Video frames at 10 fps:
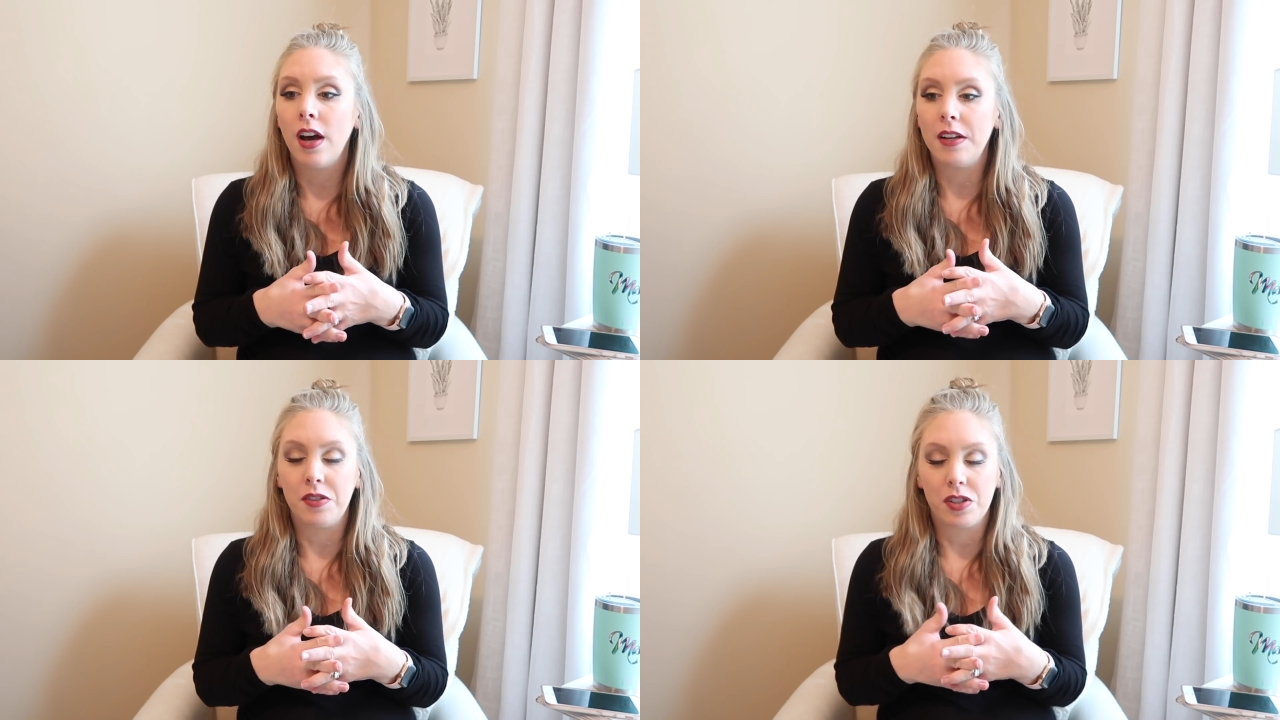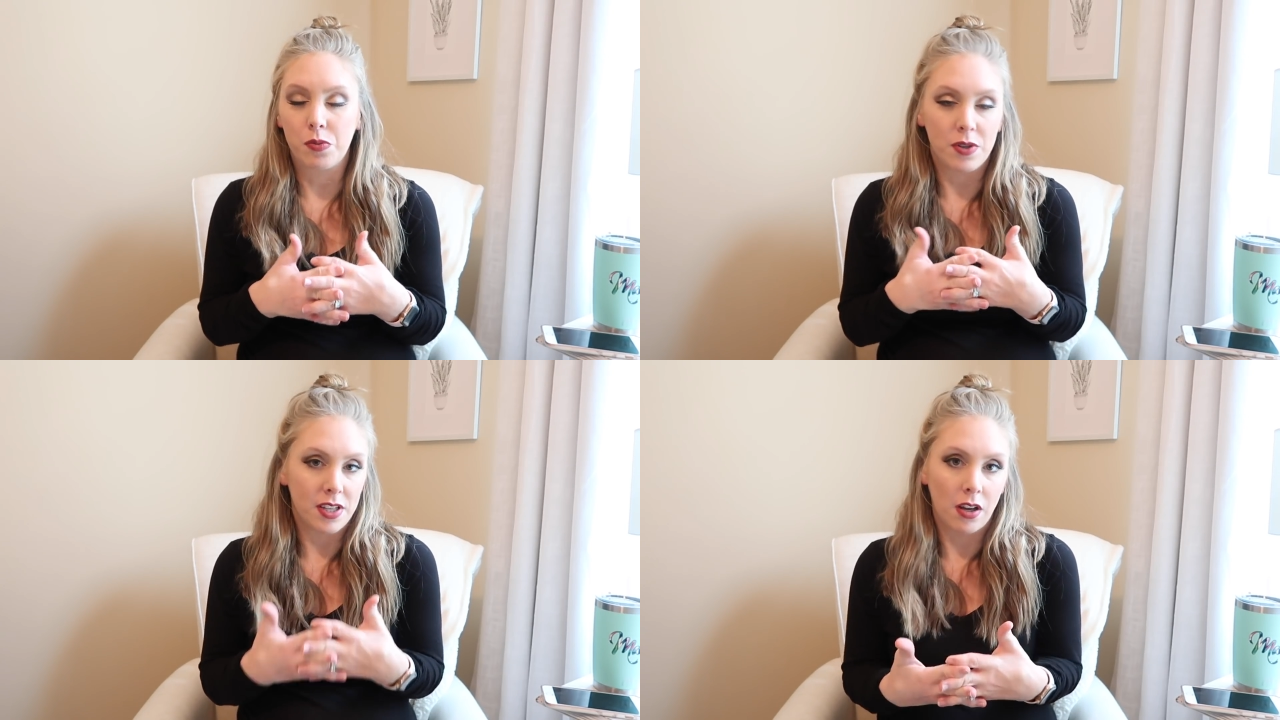I
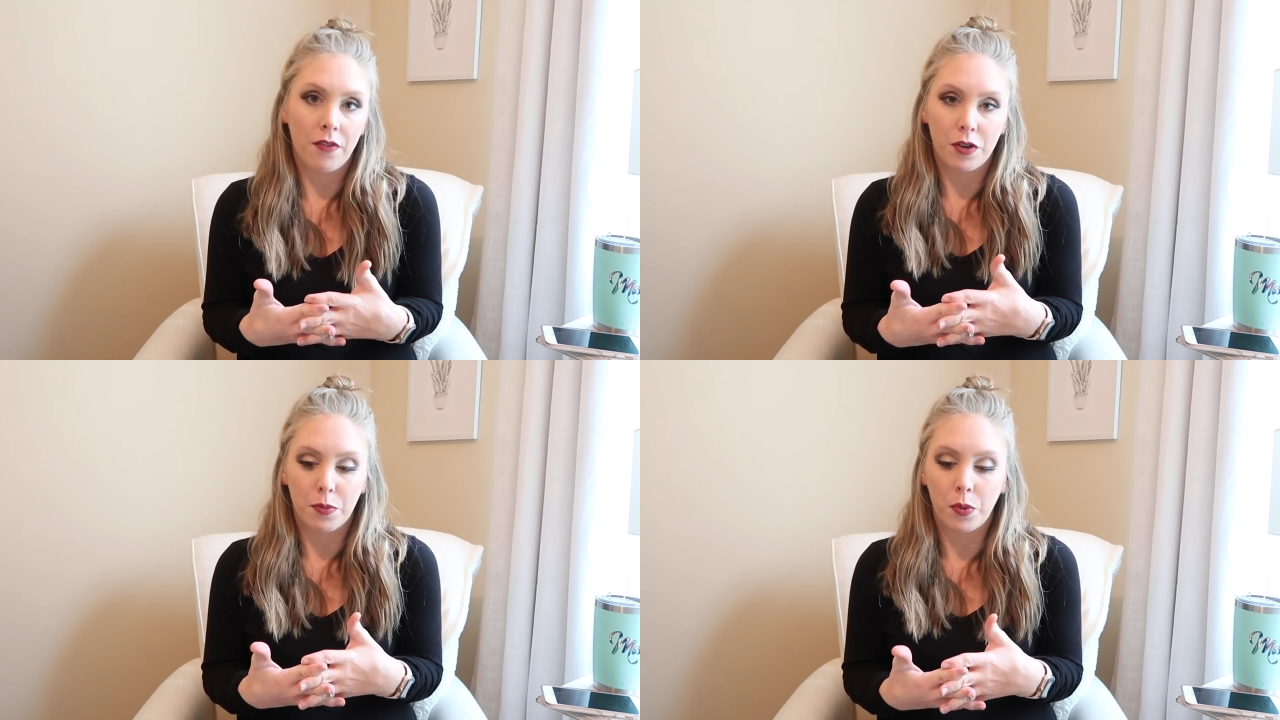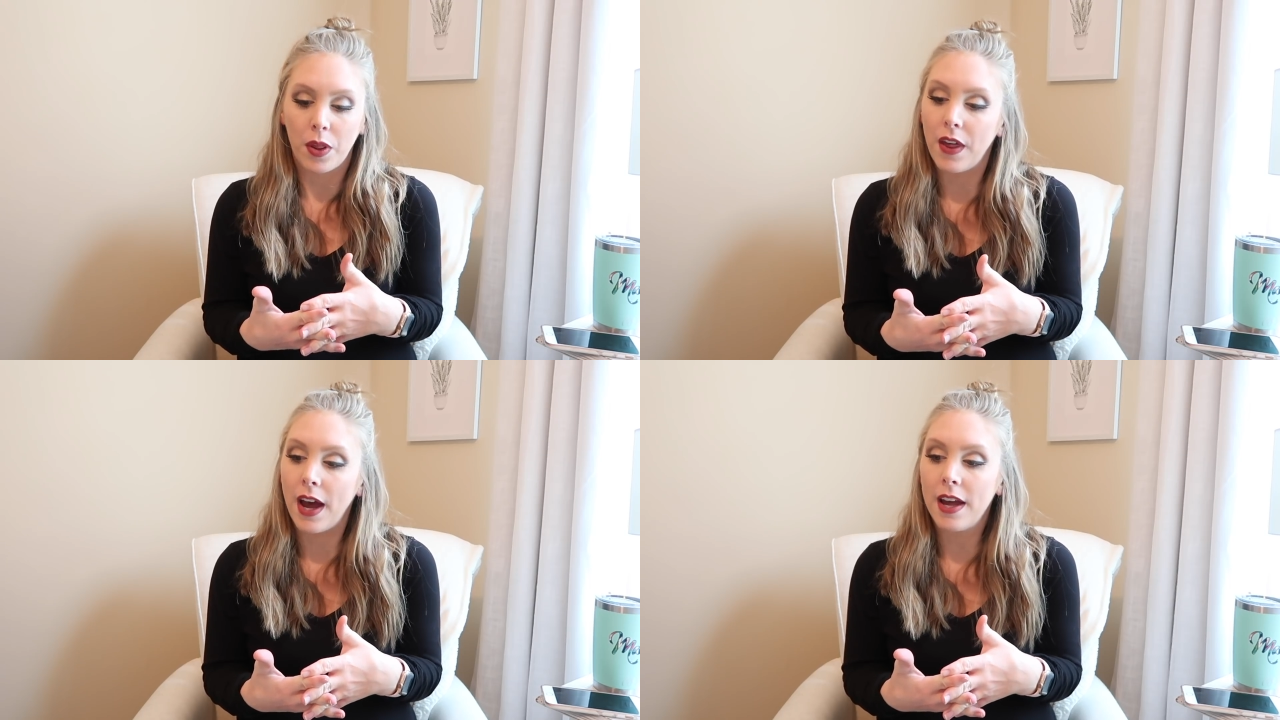just wasn't comfortable
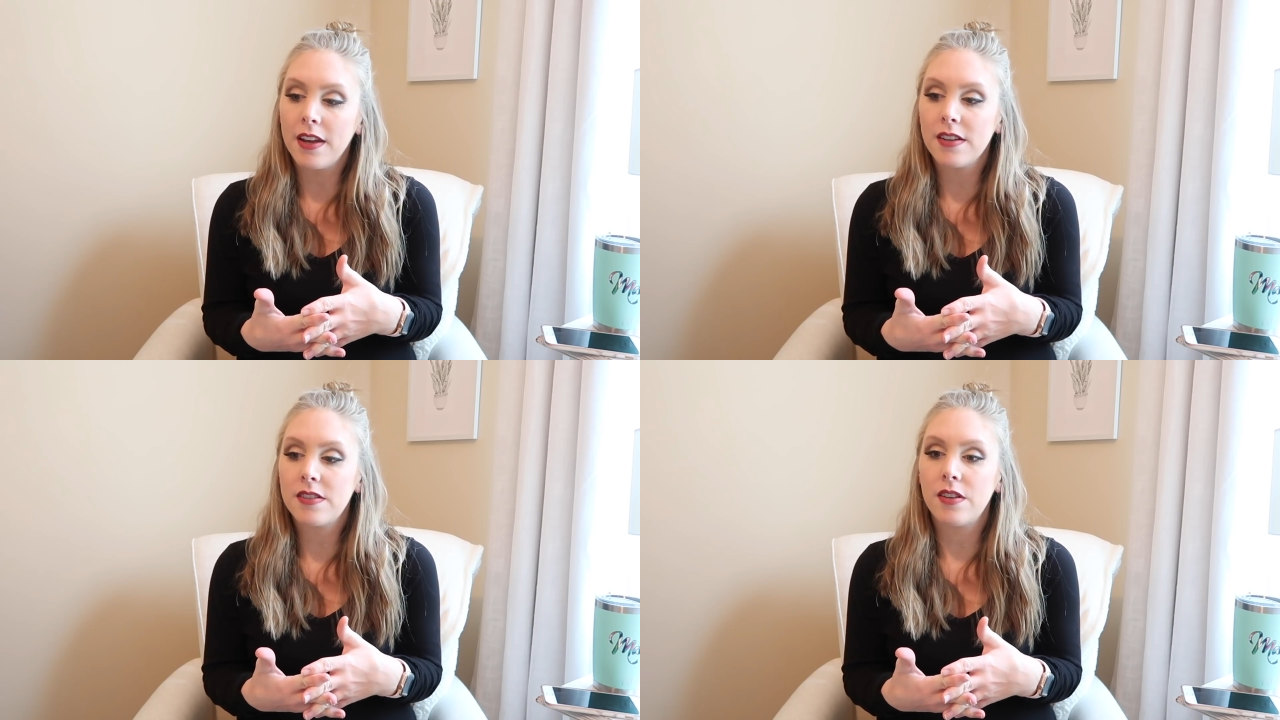with that.